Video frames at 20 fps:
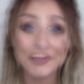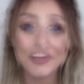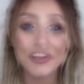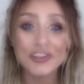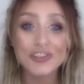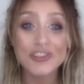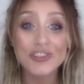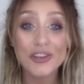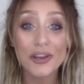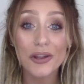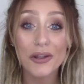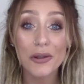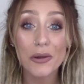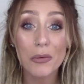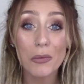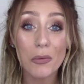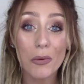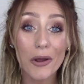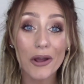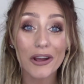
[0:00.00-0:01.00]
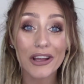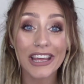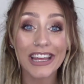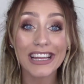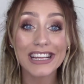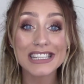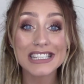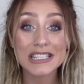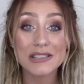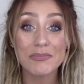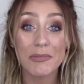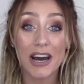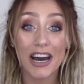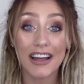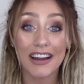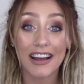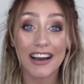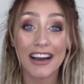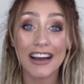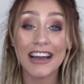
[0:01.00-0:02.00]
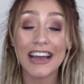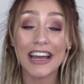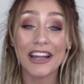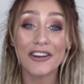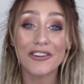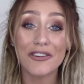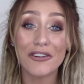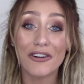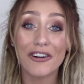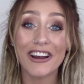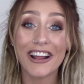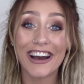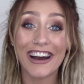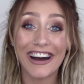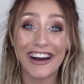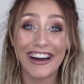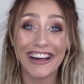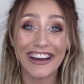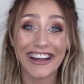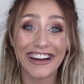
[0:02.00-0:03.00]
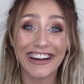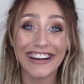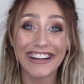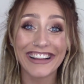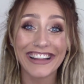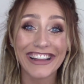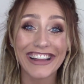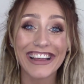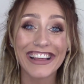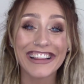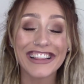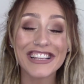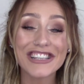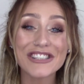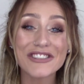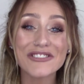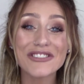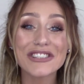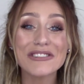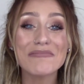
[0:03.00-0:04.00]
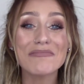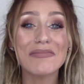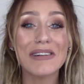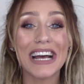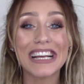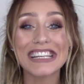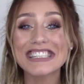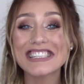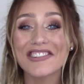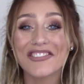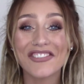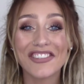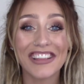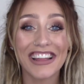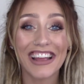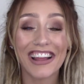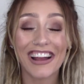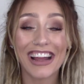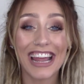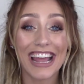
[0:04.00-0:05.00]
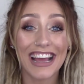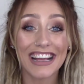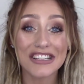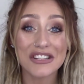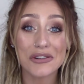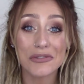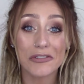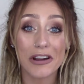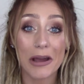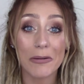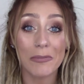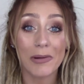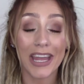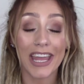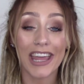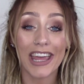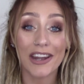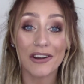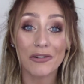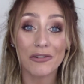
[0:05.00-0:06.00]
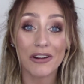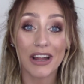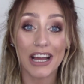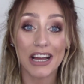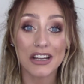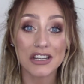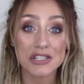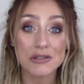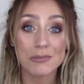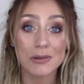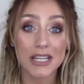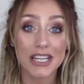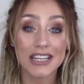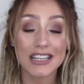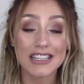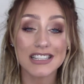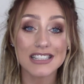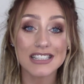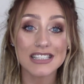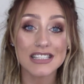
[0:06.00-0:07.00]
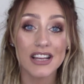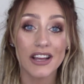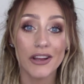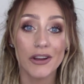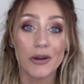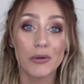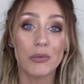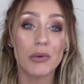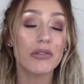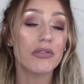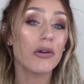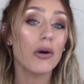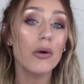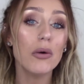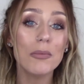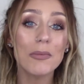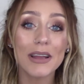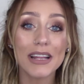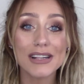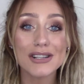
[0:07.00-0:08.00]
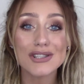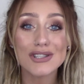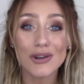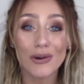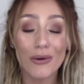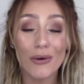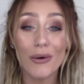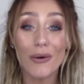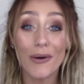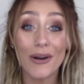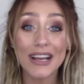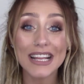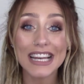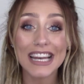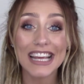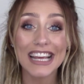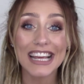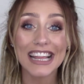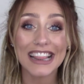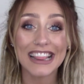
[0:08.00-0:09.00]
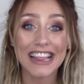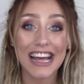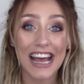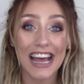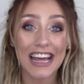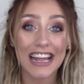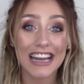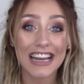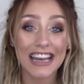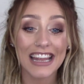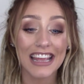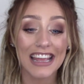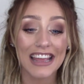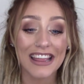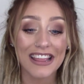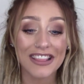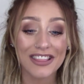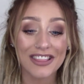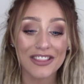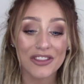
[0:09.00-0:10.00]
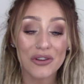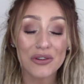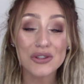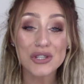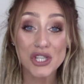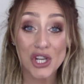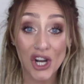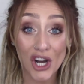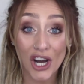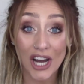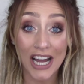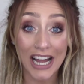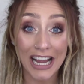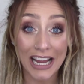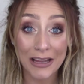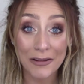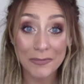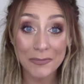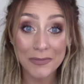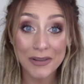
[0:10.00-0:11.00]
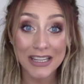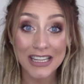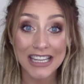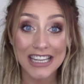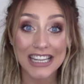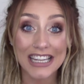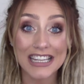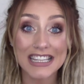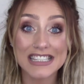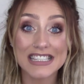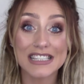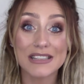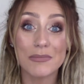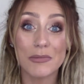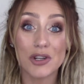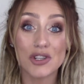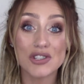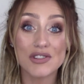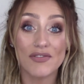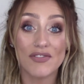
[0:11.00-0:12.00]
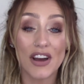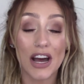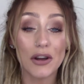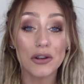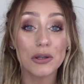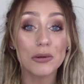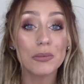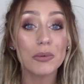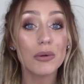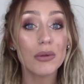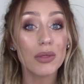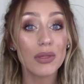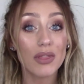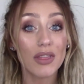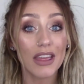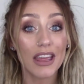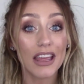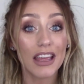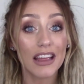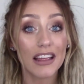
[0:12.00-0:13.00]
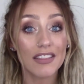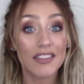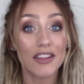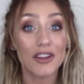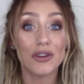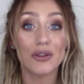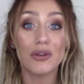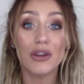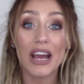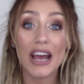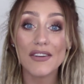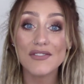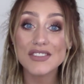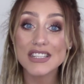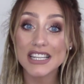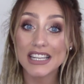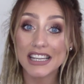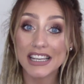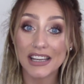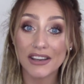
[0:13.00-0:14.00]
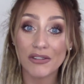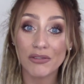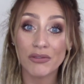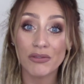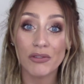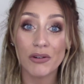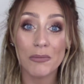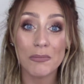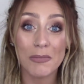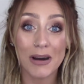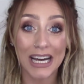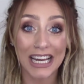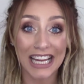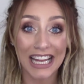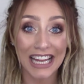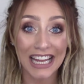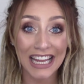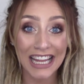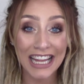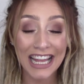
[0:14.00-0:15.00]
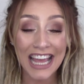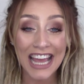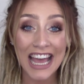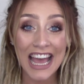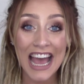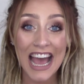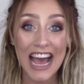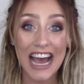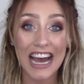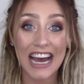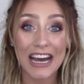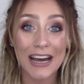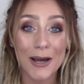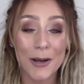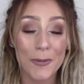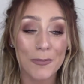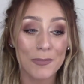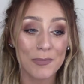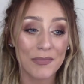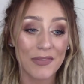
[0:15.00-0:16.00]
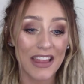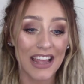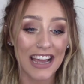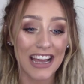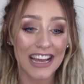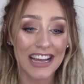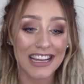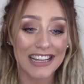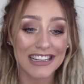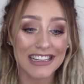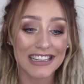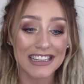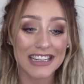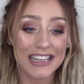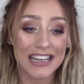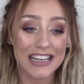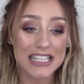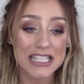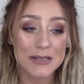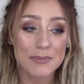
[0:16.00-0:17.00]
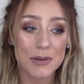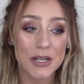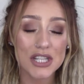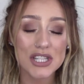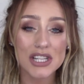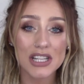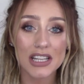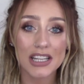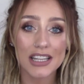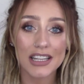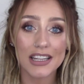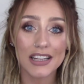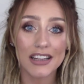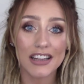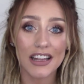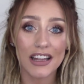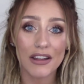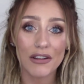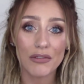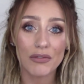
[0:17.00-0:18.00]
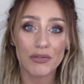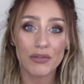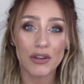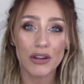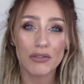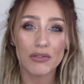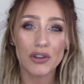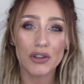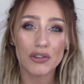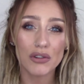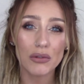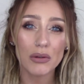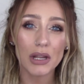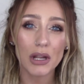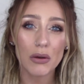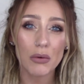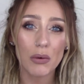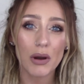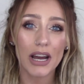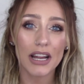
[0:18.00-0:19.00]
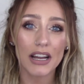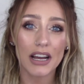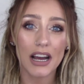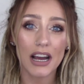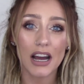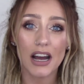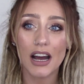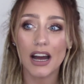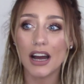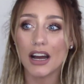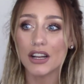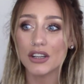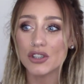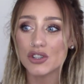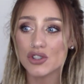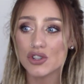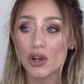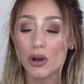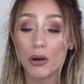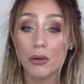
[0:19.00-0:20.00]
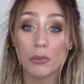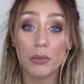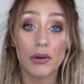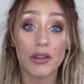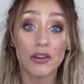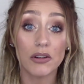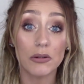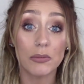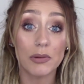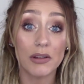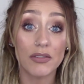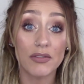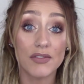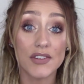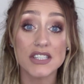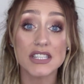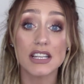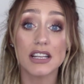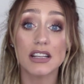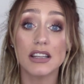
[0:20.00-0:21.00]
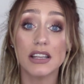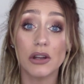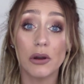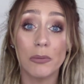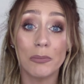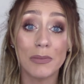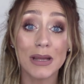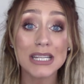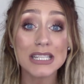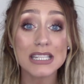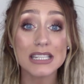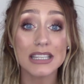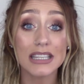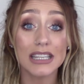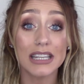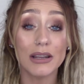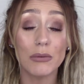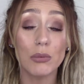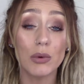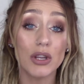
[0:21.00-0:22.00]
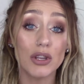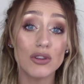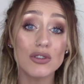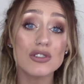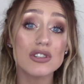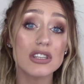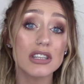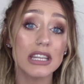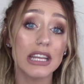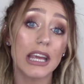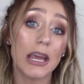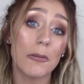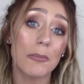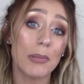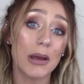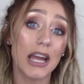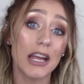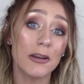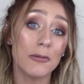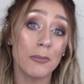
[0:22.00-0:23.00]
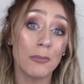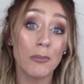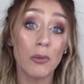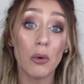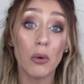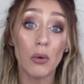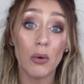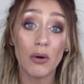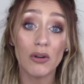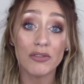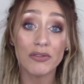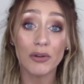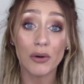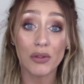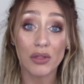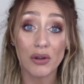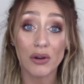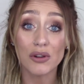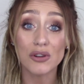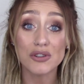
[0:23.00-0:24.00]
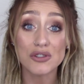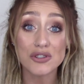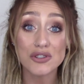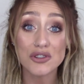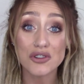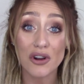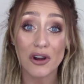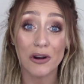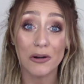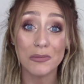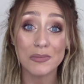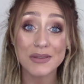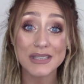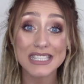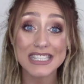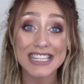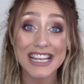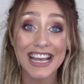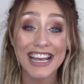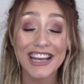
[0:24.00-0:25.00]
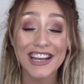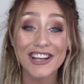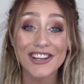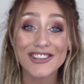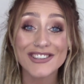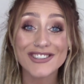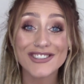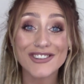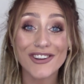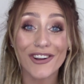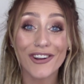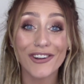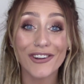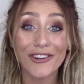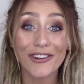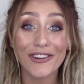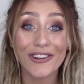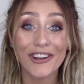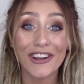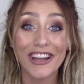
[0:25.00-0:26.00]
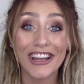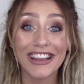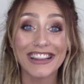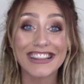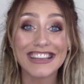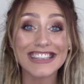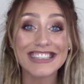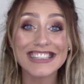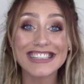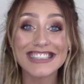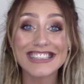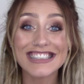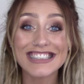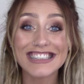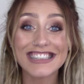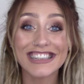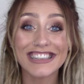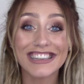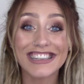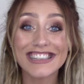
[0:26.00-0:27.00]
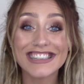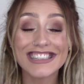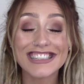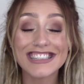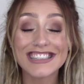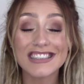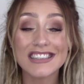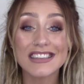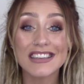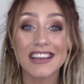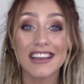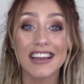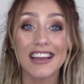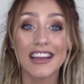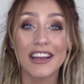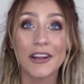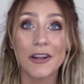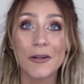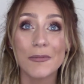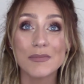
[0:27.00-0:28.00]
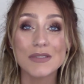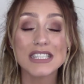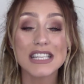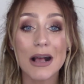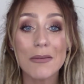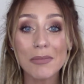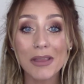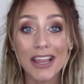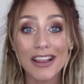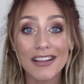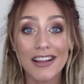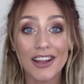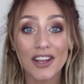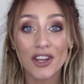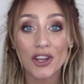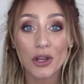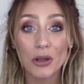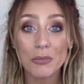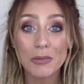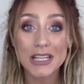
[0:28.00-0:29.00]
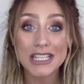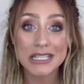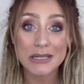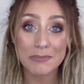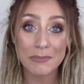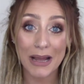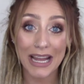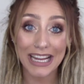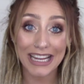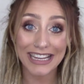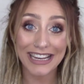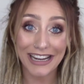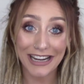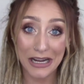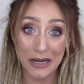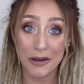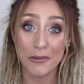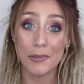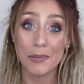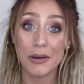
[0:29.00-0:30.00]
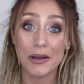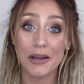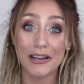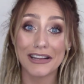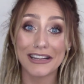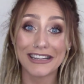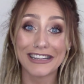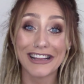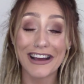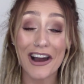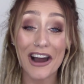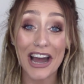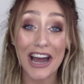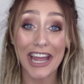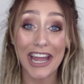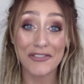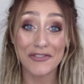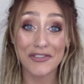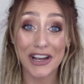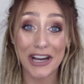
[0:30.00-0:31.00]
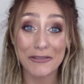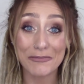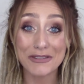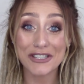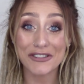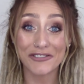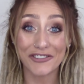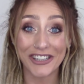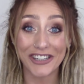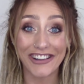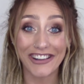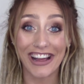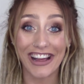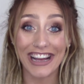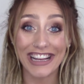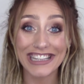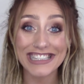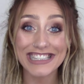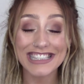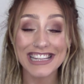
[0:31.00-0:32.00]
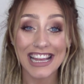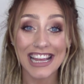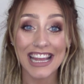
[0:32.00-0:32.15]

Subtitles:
So working smarter and not harder. This was a massive thing I had to wrap my head around, because we've all been taught that your time is the most valuable thing that you have to give for money, and especially if you're doing quite a hard job, whether it be physically or mentally, we usually get paid more for those jobs. So this is something that humans made up, I have come to realize.